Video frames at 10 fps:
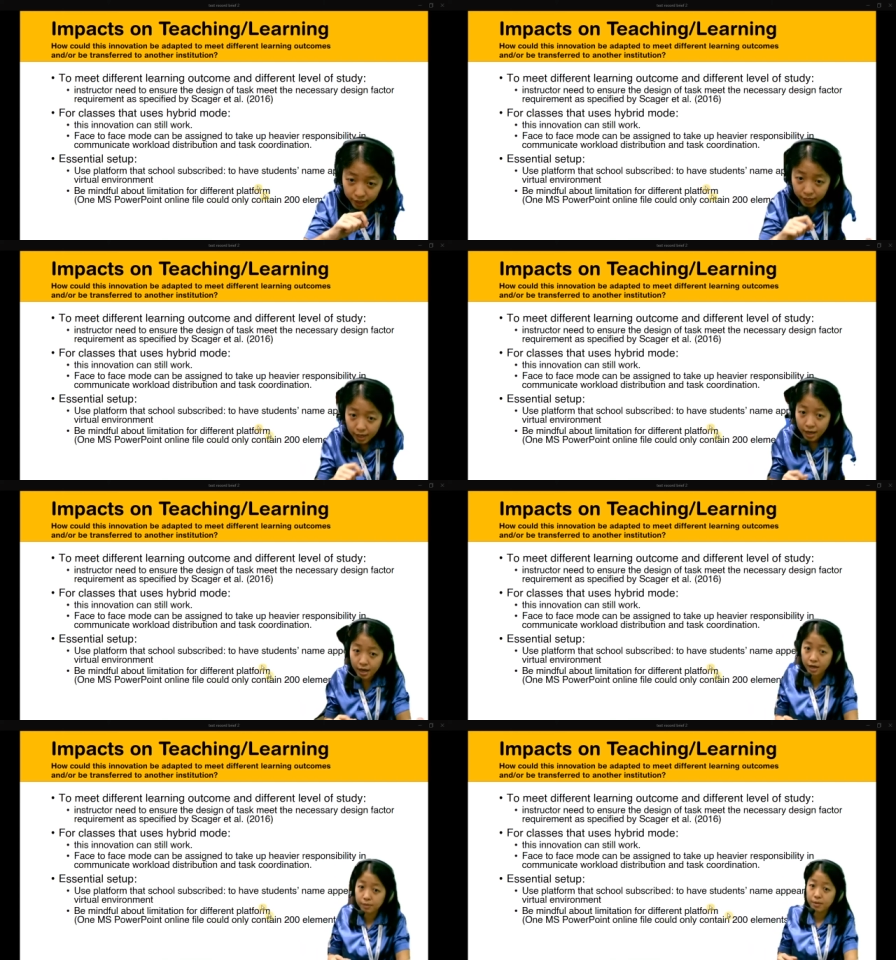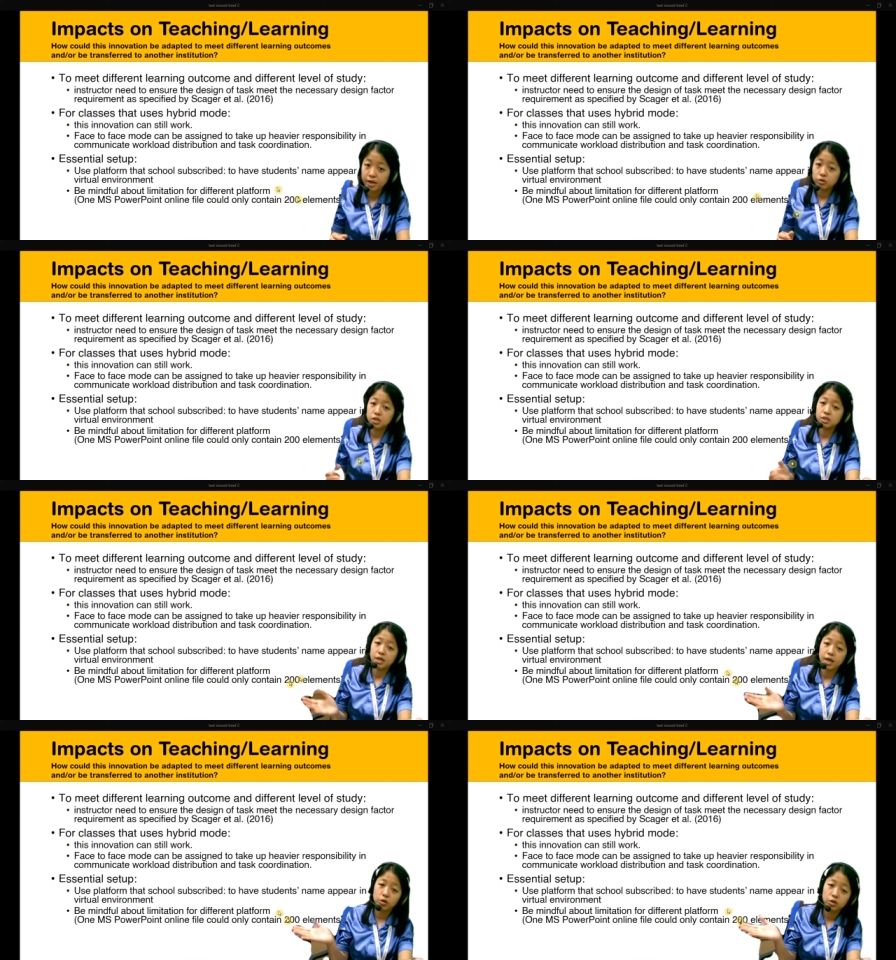I noticed it can
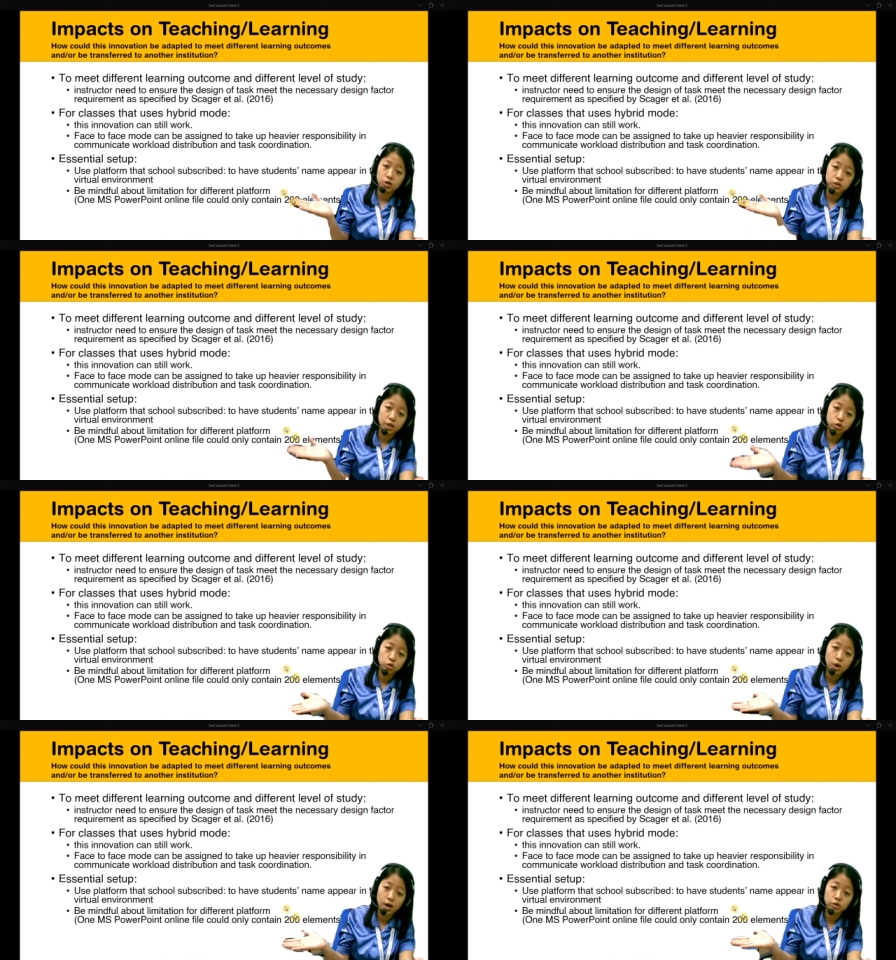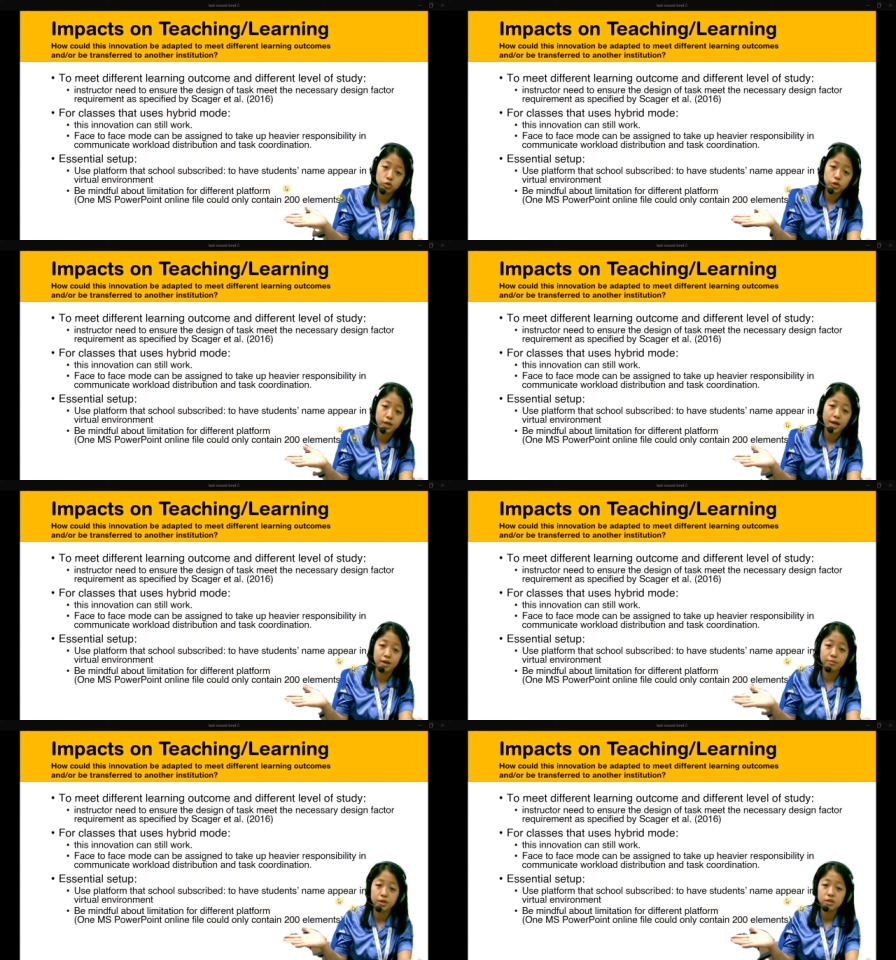only contain 200
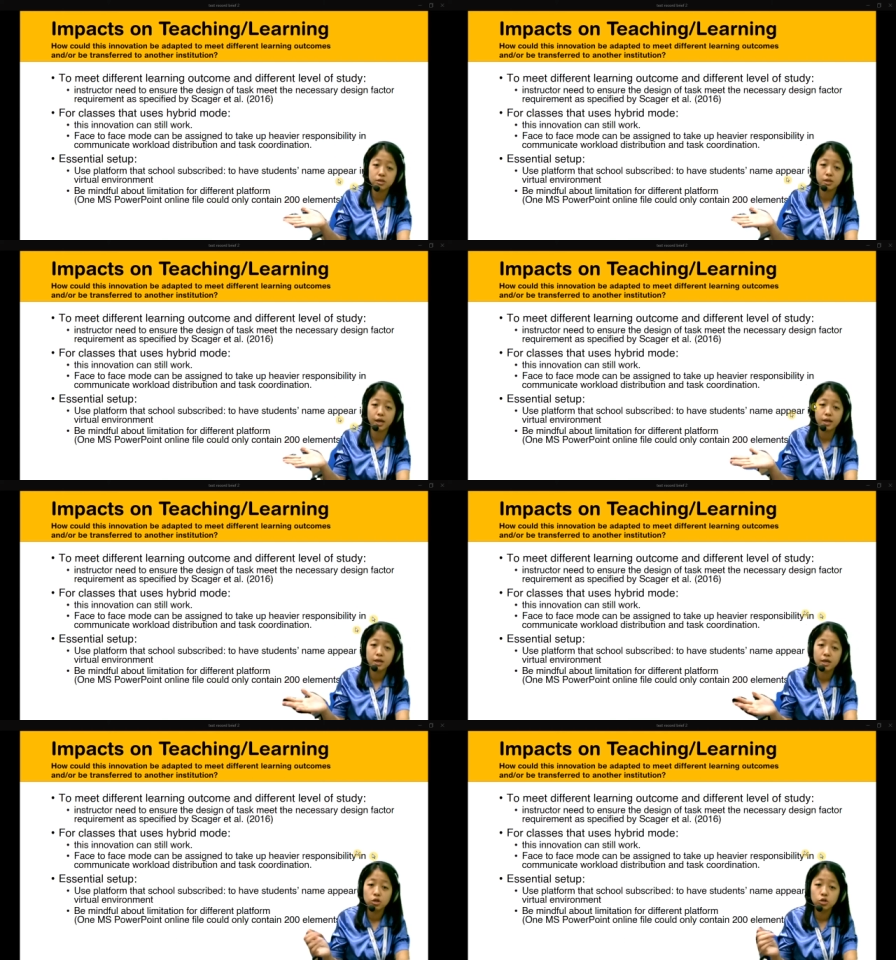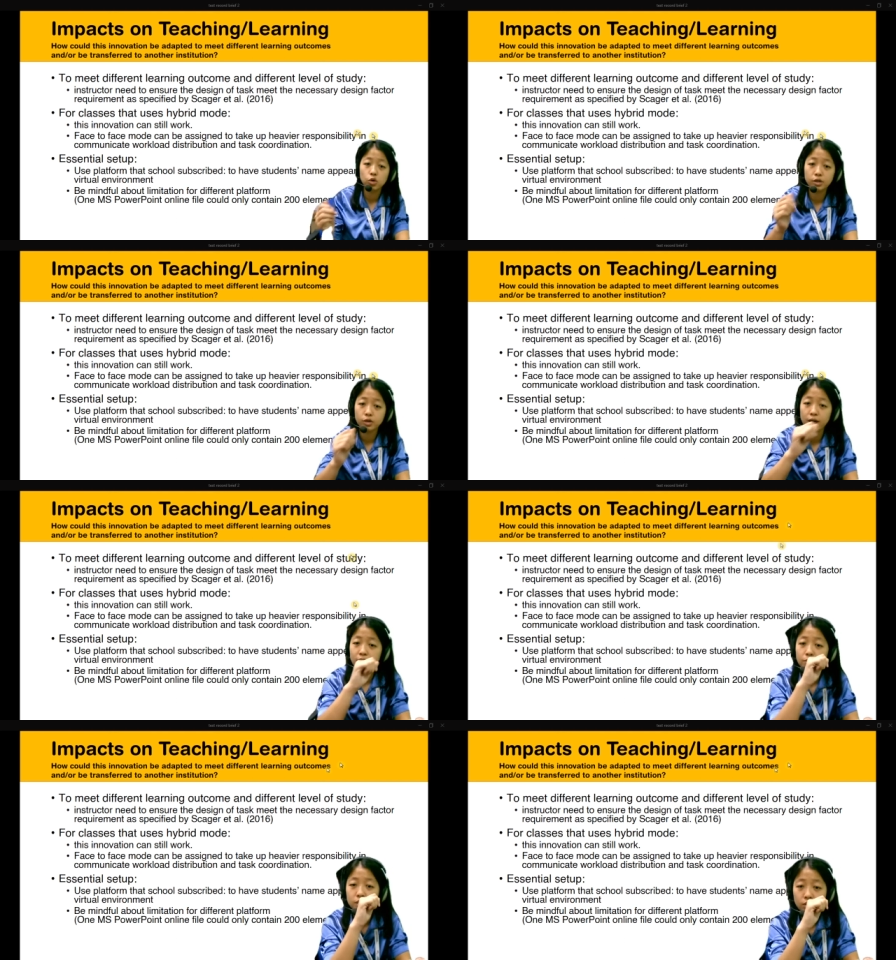elements. Okay, 200
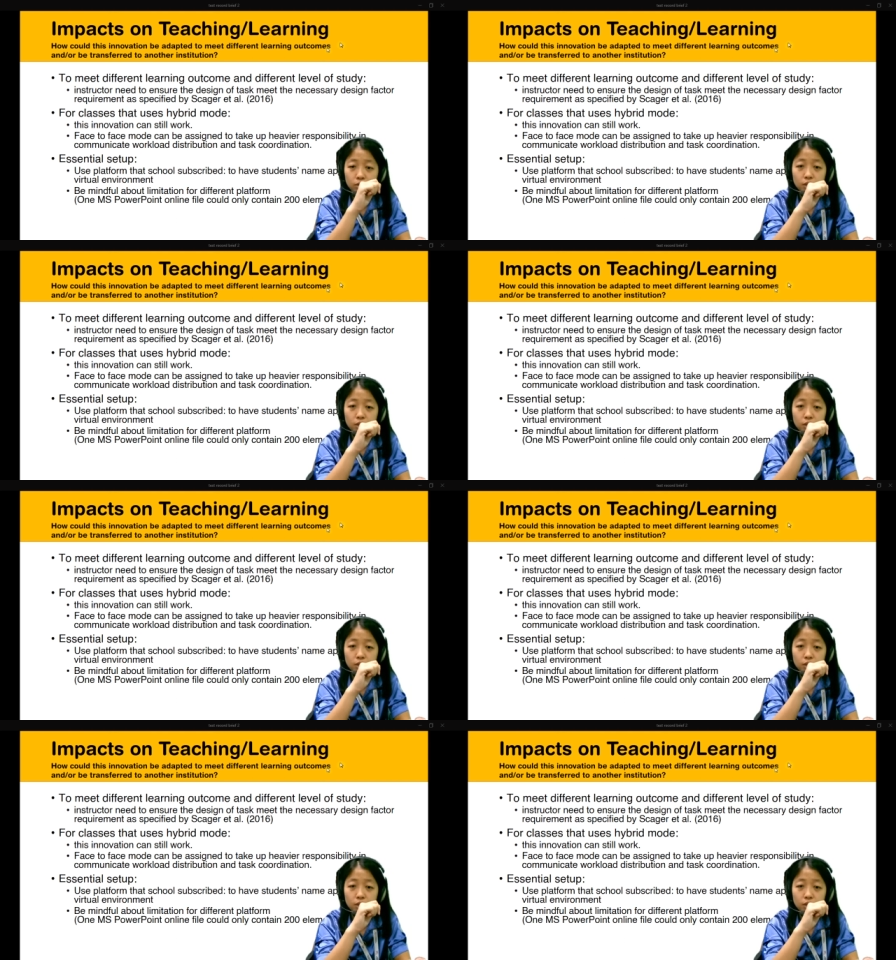elements only.